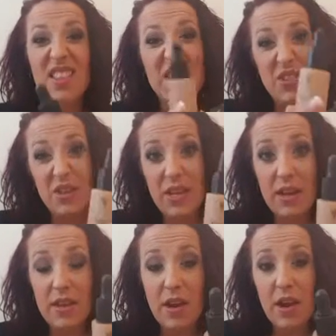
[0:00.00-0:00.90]
This will do that
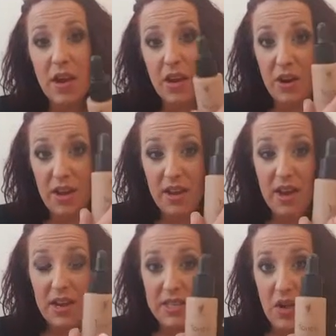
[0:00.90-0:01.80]
on
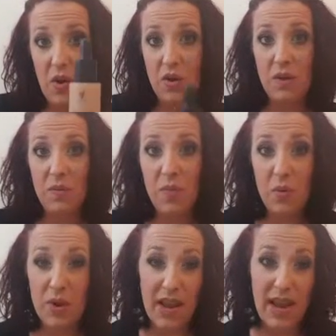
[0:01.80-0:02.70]
its own,
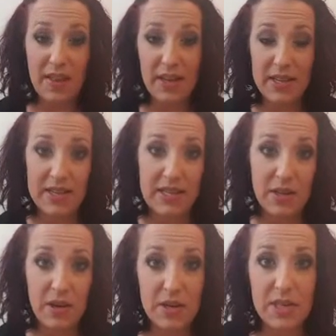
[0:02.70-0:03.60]
but when I add the
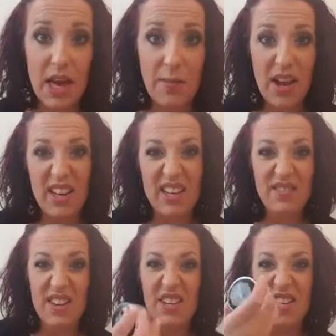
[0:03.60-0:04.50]
concealer on top, I like to
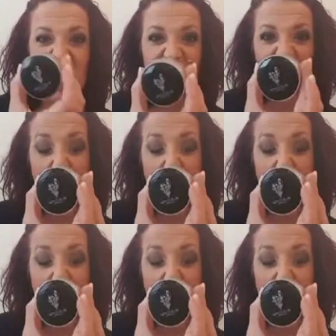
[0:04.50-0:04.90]
finish it